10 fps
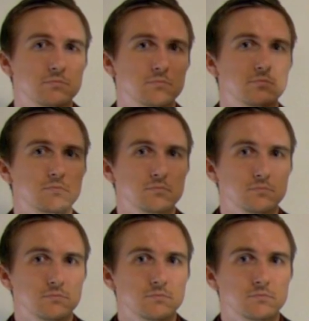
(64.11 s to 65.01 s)

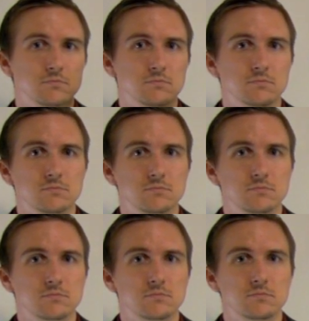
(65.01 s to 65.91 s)

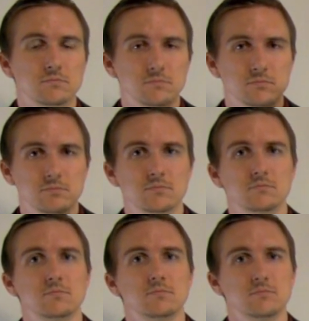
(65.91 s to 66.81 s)

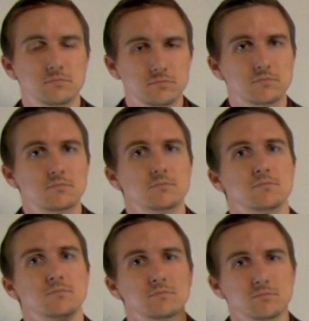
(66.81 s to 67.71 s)

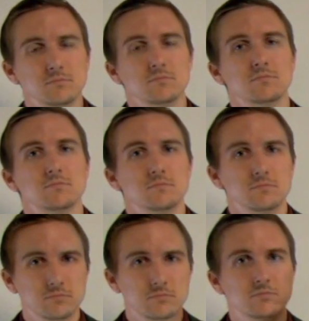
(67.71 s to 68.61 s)

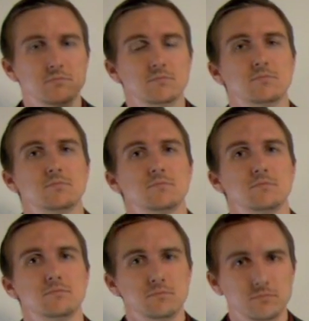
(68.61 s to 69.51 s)
[no speech]